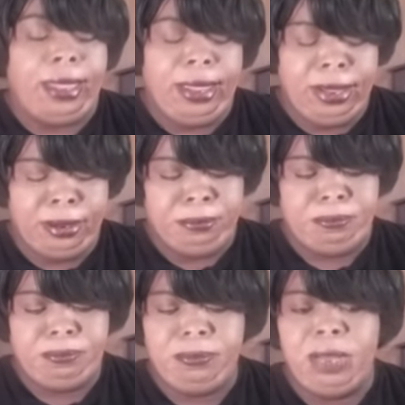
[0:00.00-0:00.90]
And
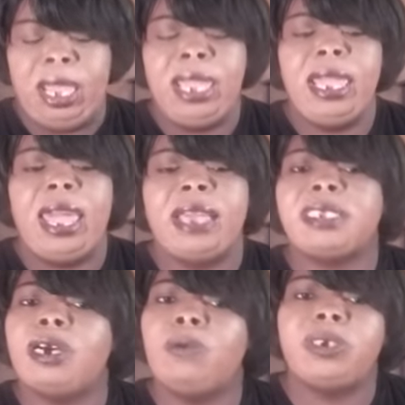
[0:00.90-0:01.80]
he
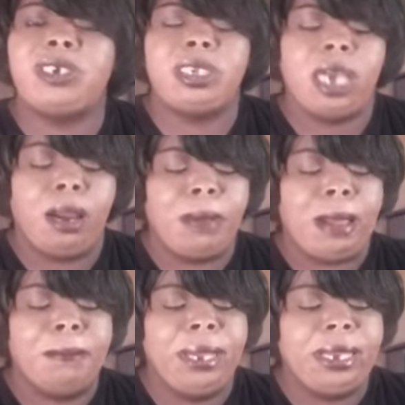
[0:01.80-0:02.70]
asked her what she talking
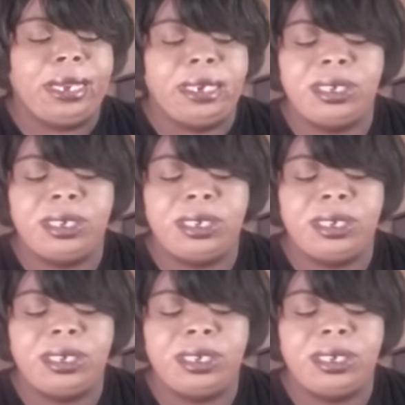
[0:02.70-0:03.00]
about Benny.